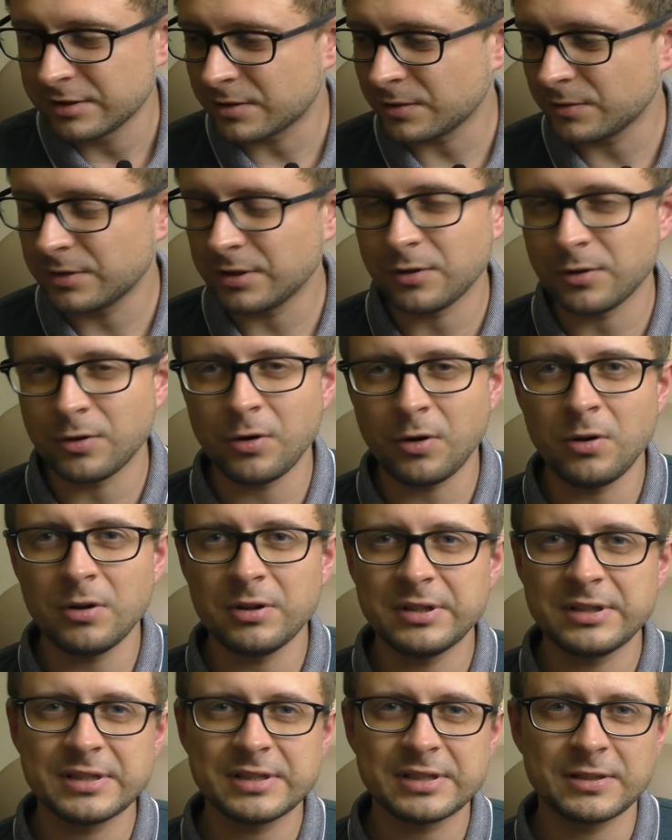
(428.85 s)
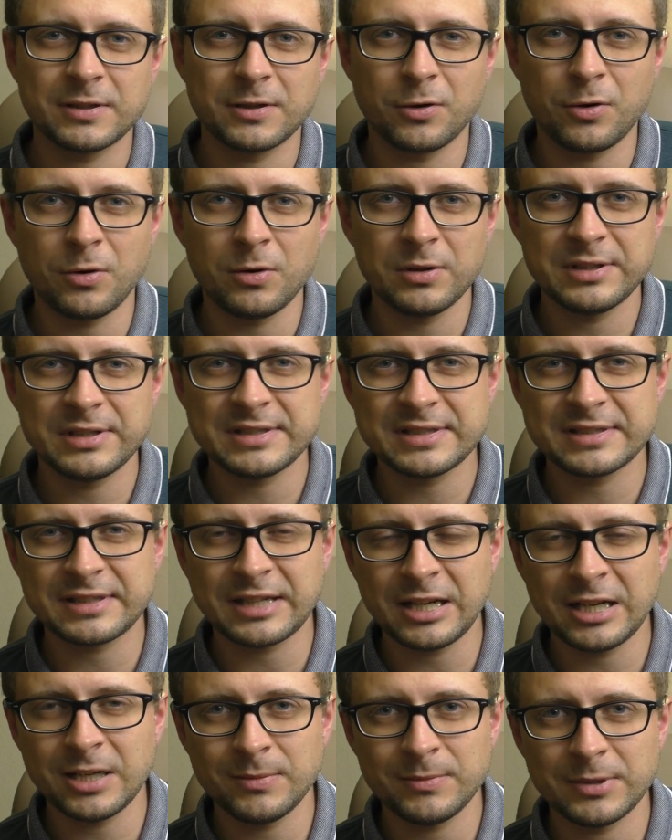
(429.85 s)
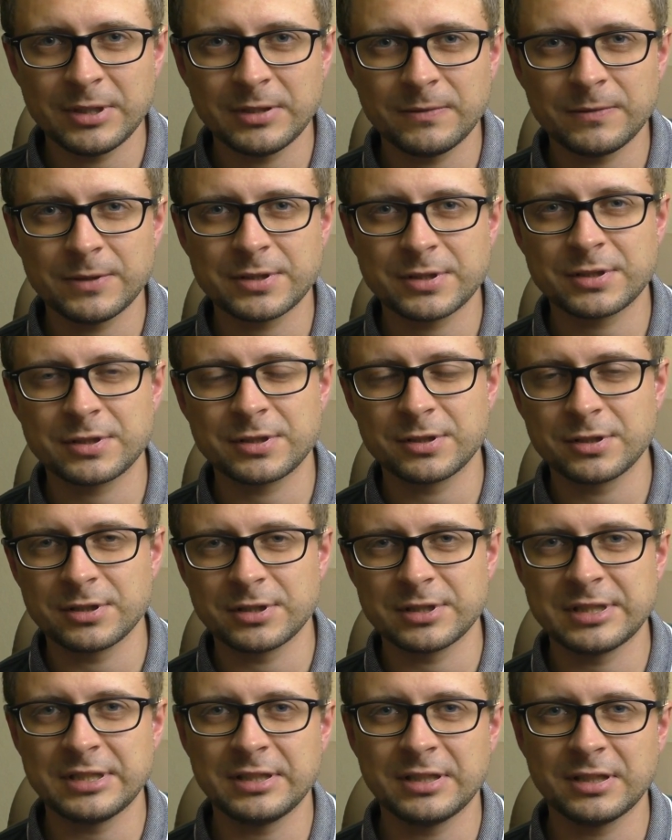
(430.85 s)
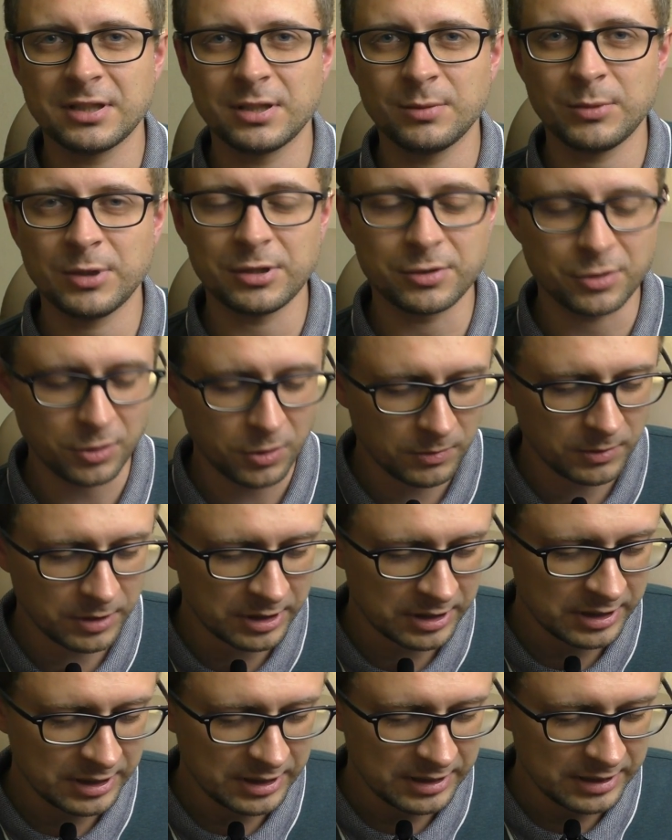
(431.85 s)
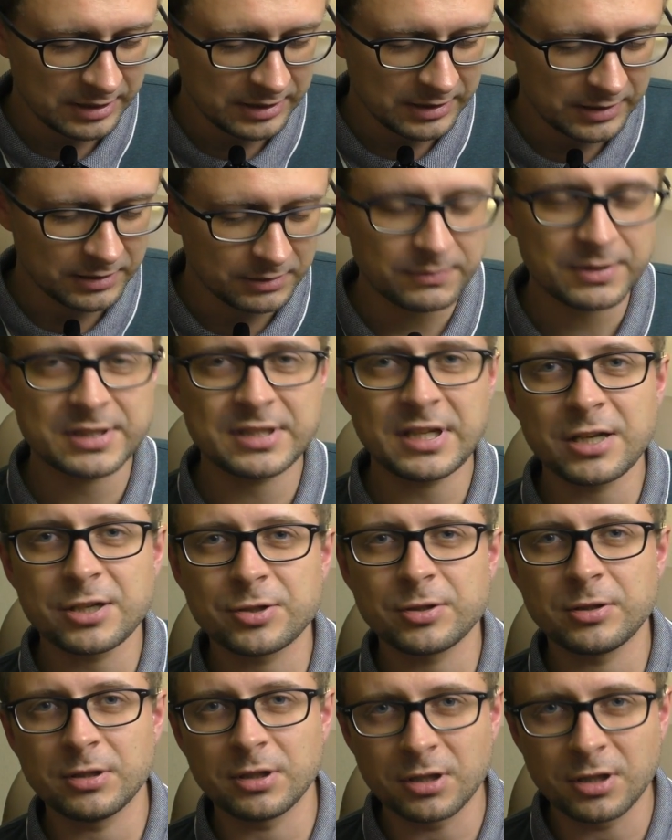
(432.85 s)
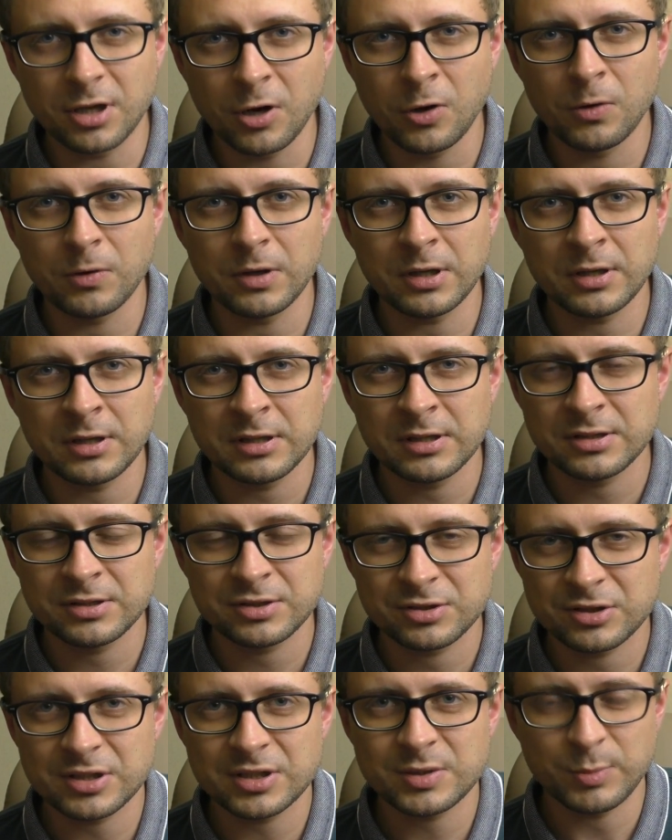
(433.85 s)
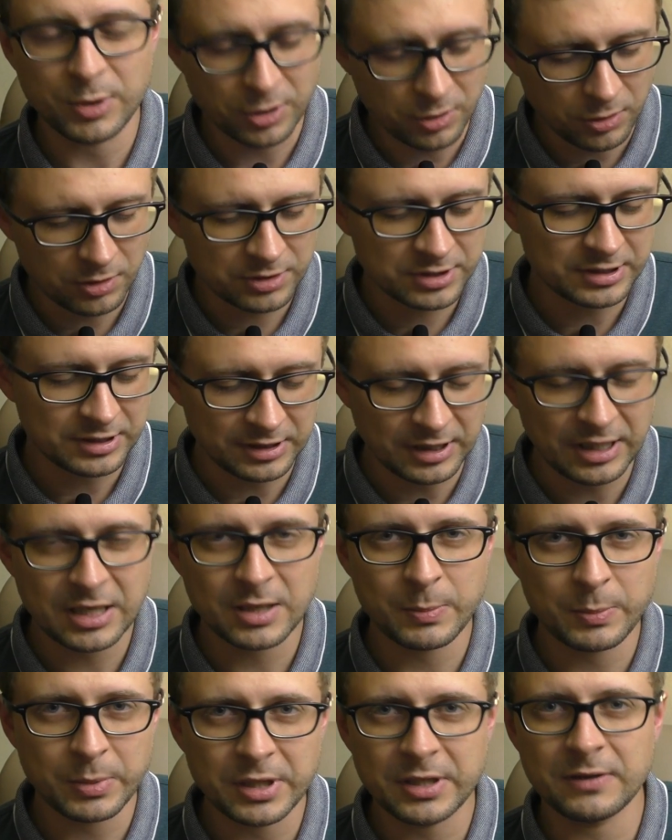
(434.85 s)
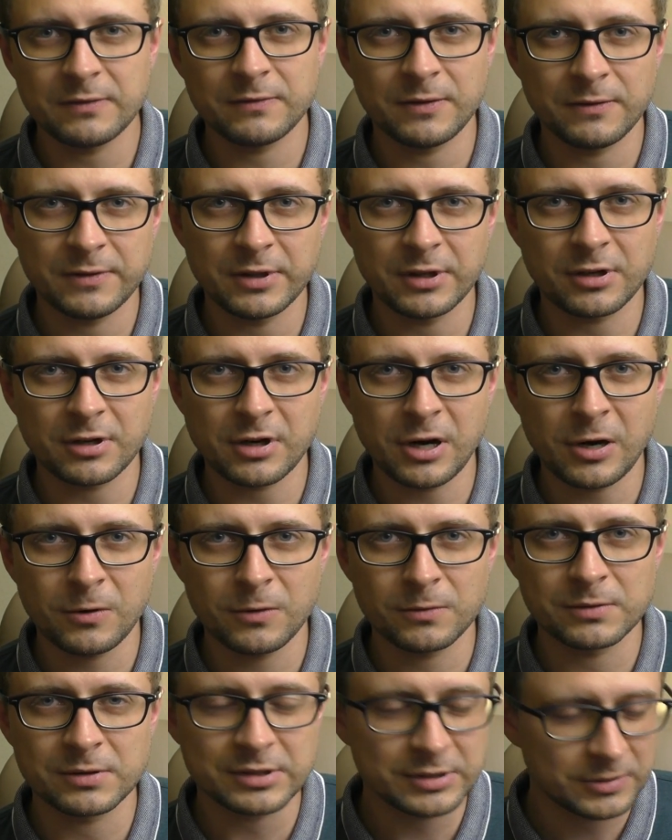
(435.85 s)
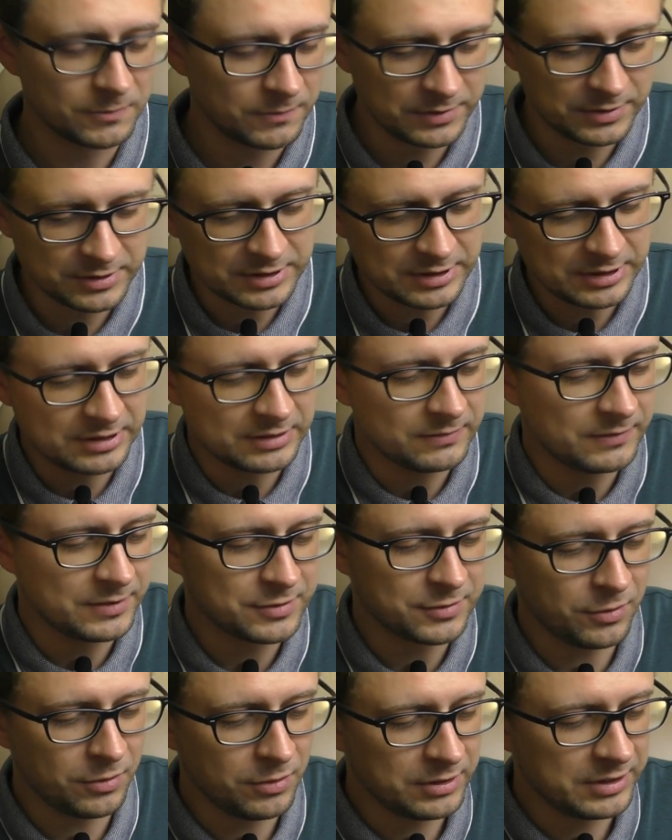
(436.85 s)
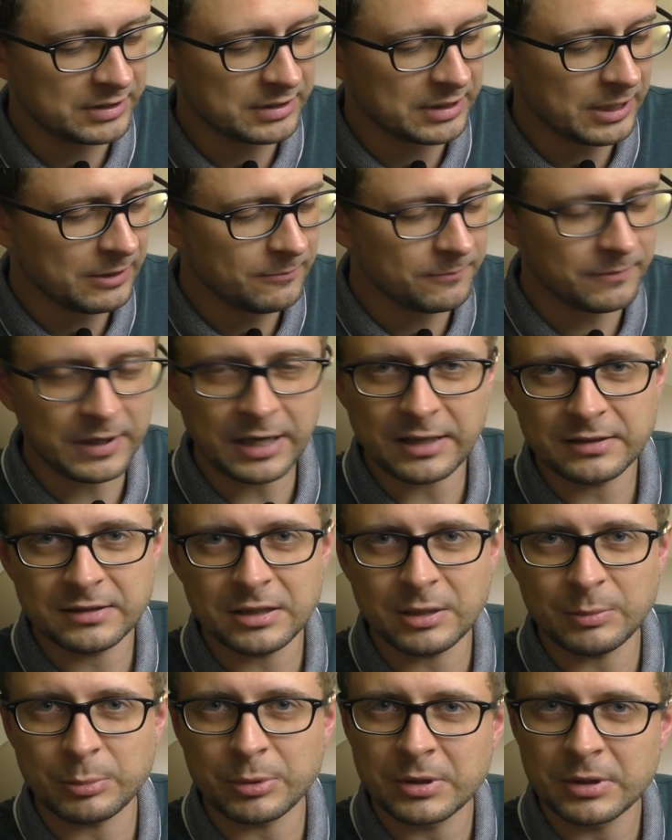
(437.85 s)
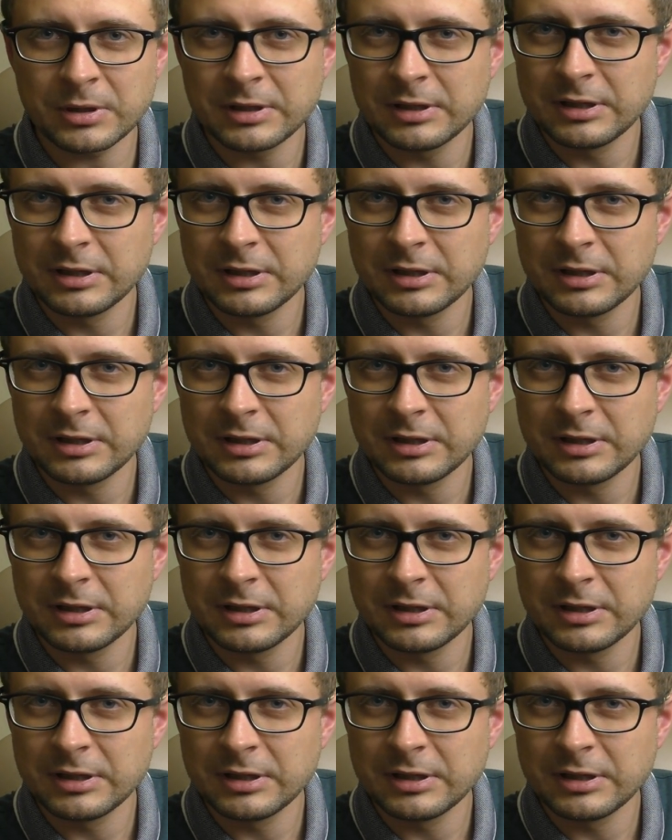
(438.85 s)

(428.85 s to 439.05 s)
So the whole this whole this time it was sitting in my drawer, it was actually going just because I like playing with the crown. So it, it was all the time wind up.